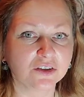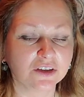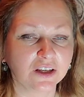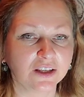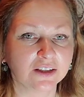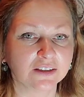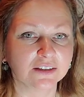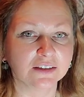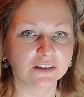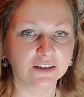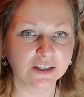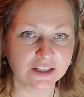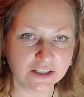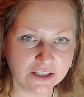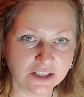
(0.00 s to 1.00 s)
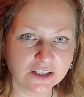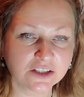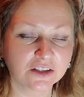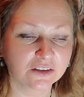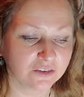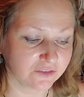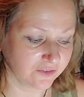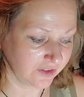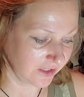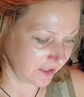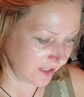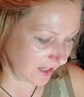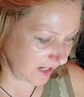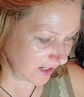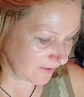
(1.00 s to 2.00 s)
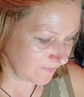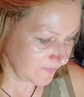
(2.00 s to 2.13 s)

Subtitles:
and condition of the day.